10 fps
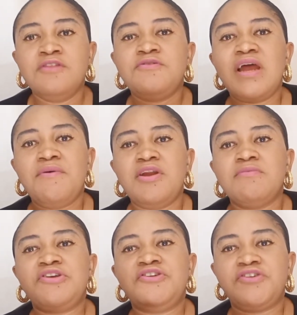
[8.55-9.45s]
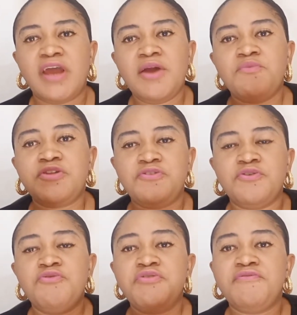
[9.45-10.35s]
Today I want to be sharing with
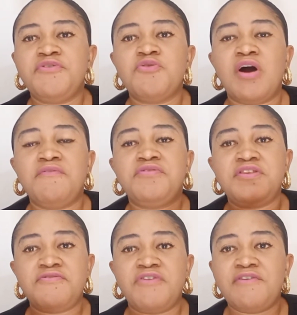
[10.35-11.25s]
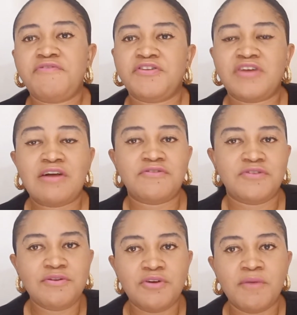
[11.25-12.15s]
you a review of different facial
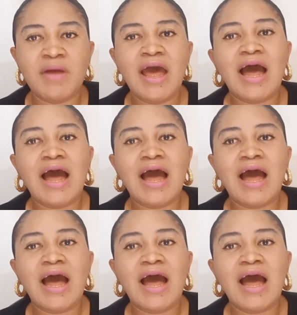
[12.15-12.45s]
serum